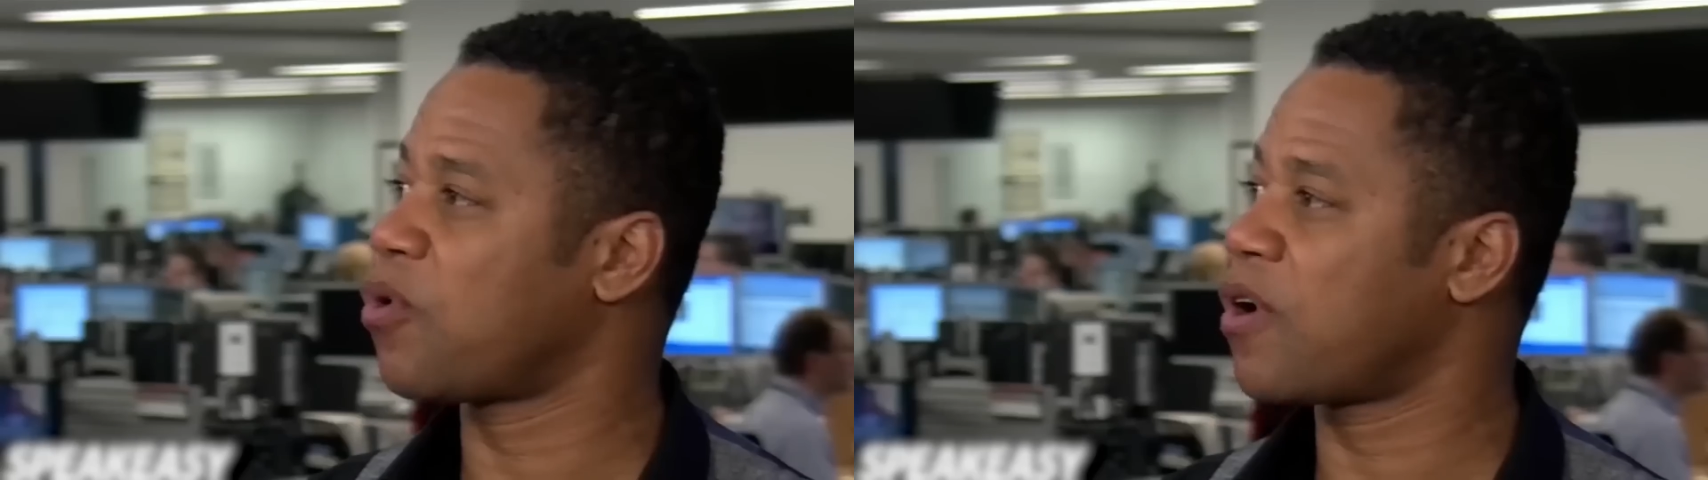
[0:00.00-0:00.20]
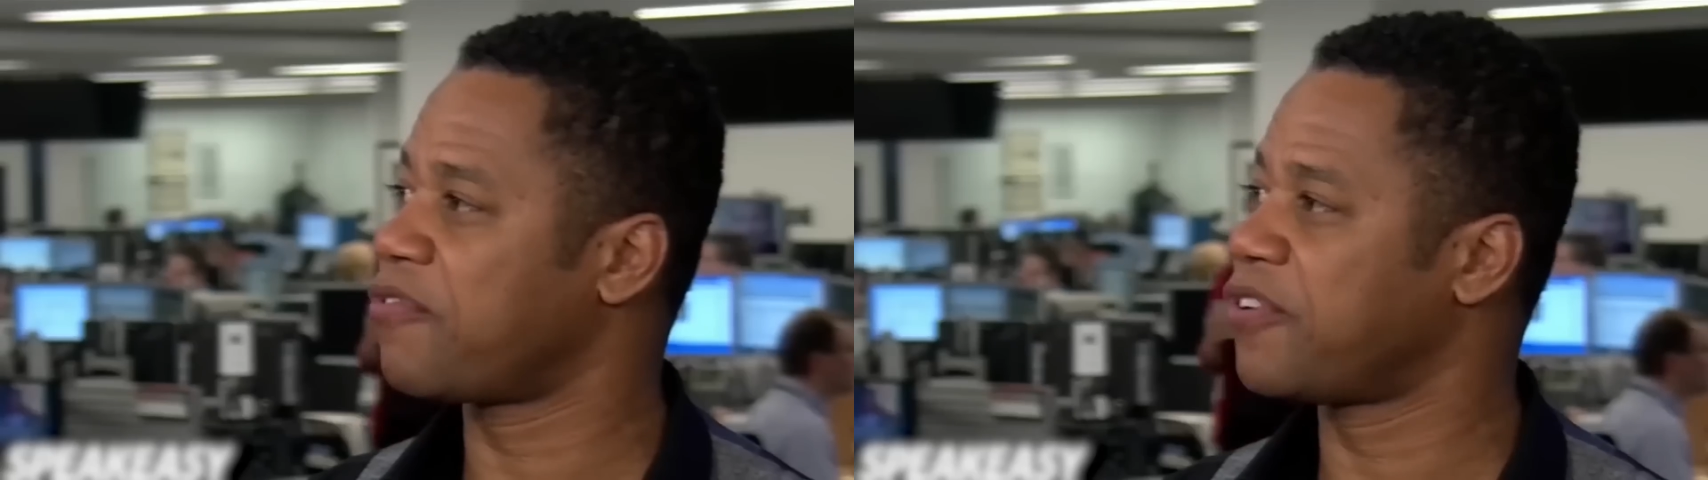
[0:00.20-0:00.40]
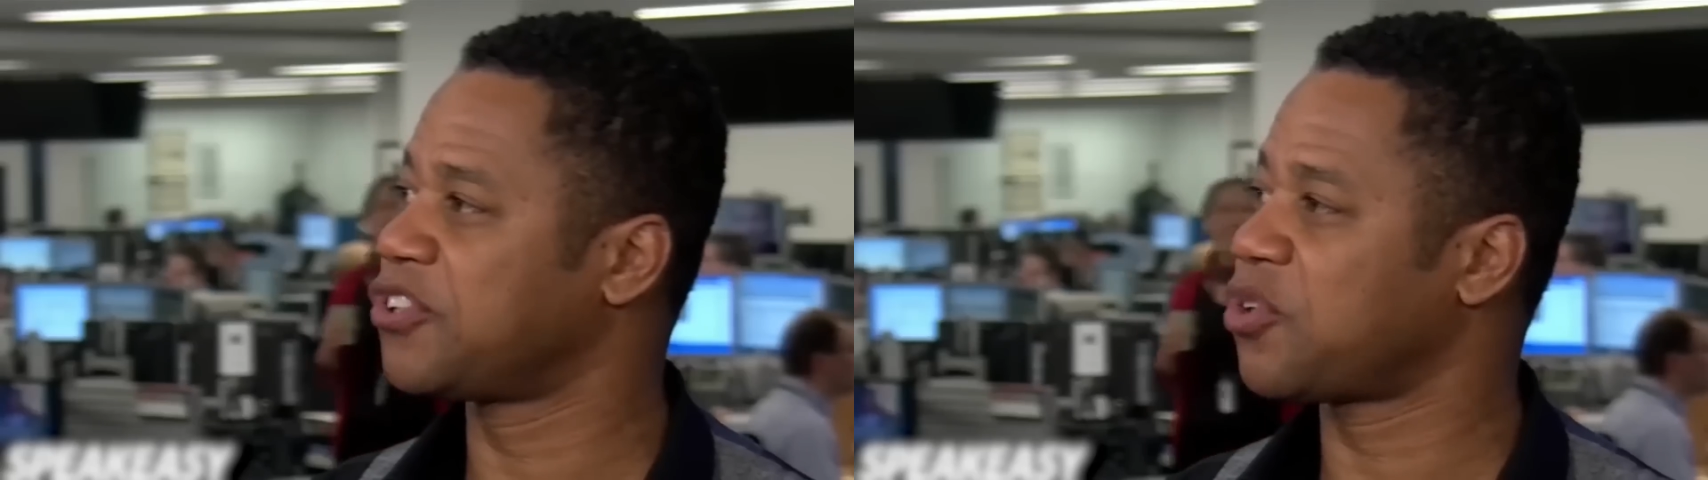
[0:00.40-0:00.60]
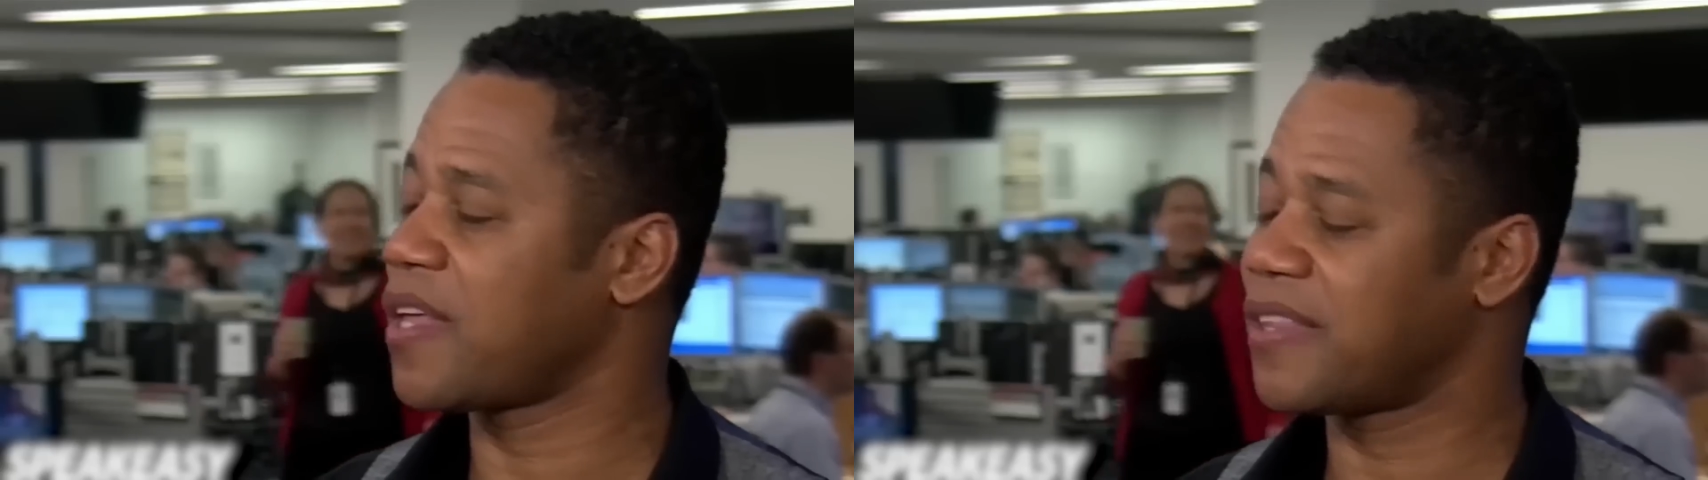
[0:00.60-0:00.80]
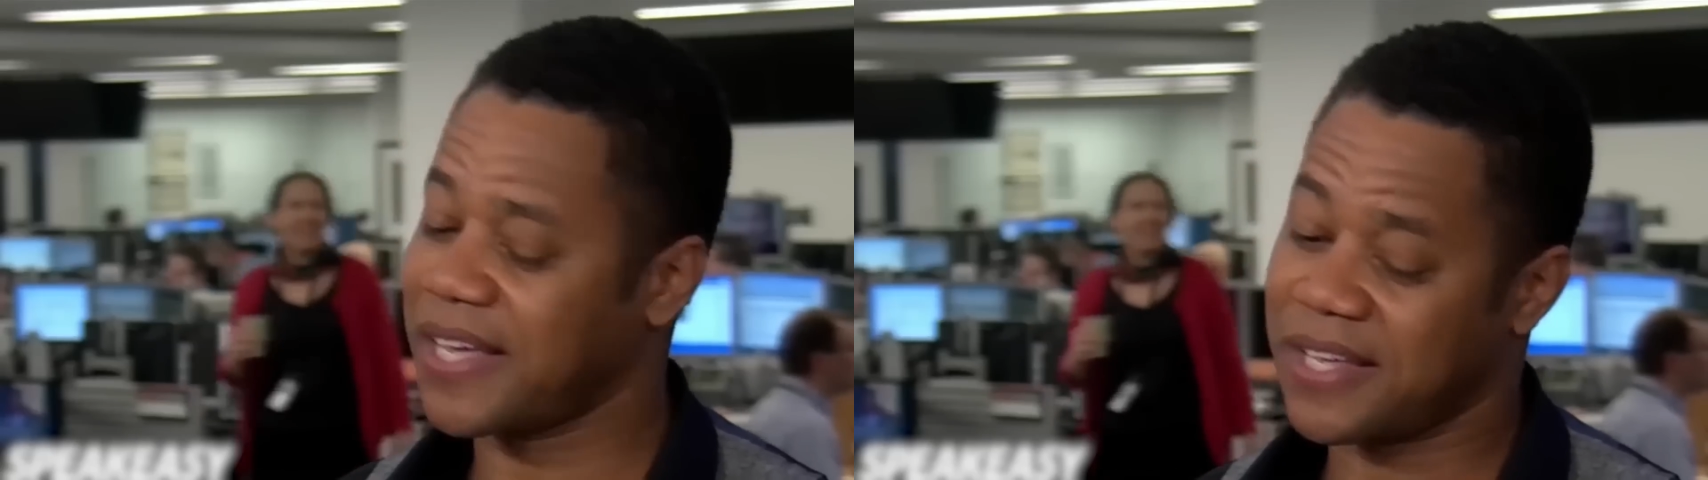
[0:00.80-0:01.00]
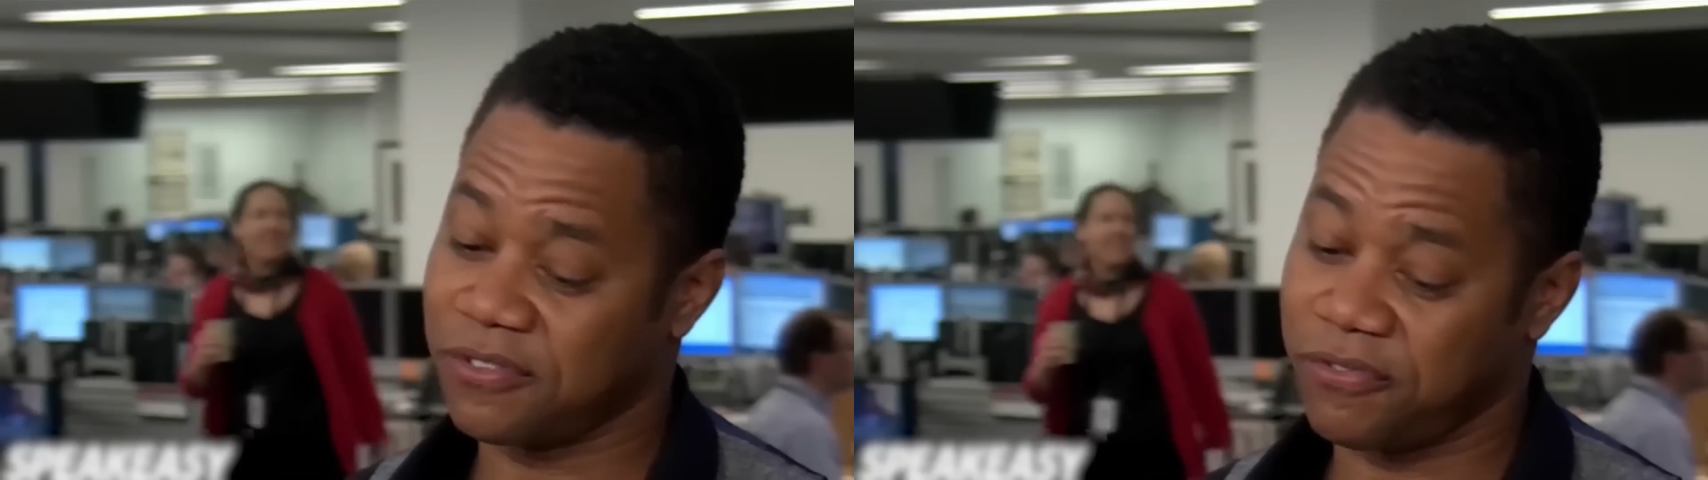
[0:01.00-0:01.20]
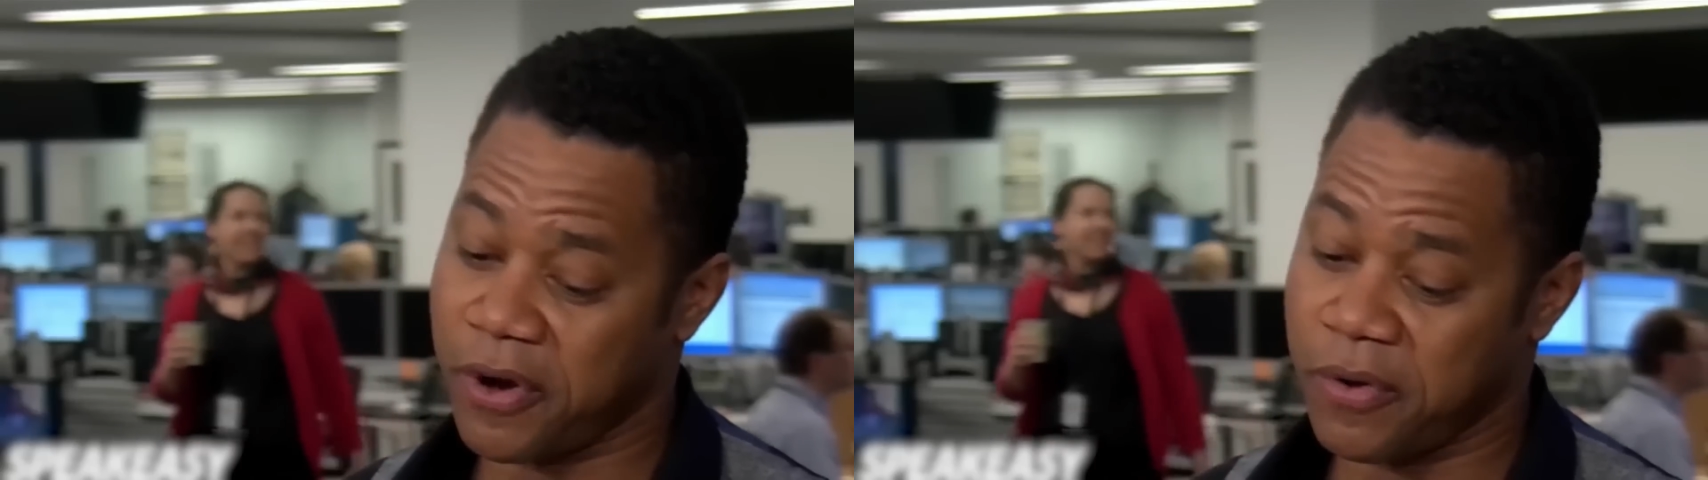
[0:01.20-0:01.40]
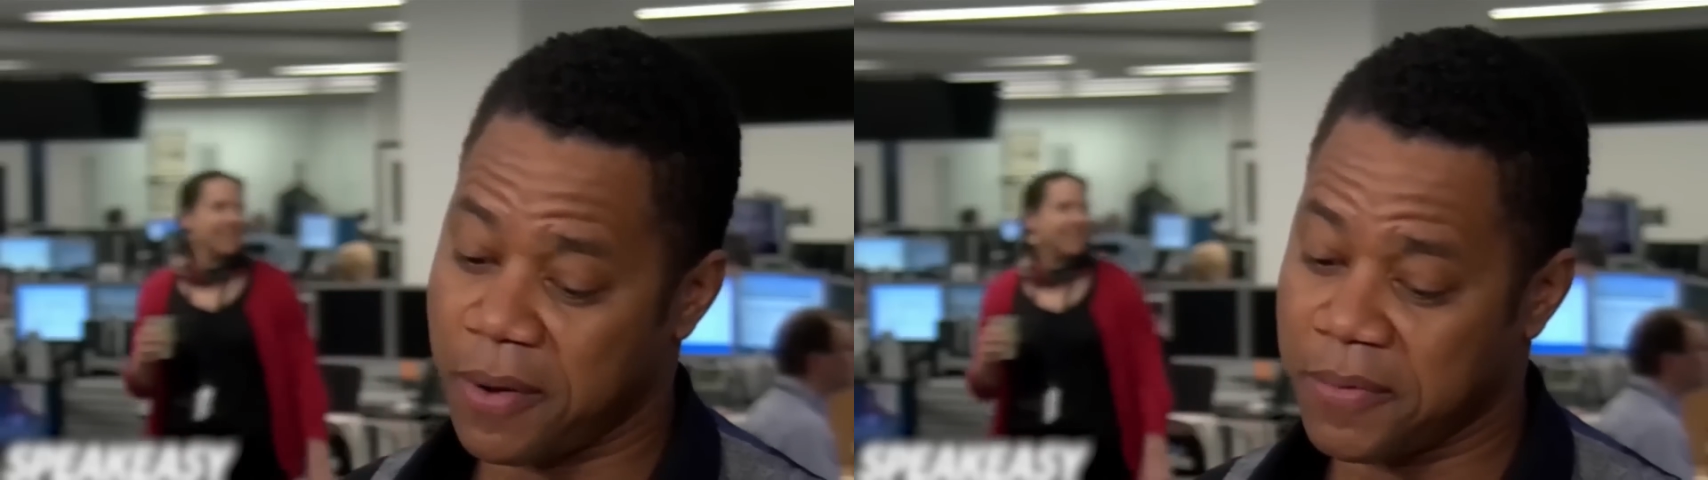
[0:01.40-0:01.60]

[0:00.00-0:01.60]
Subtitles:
What are your thoughts on Cuba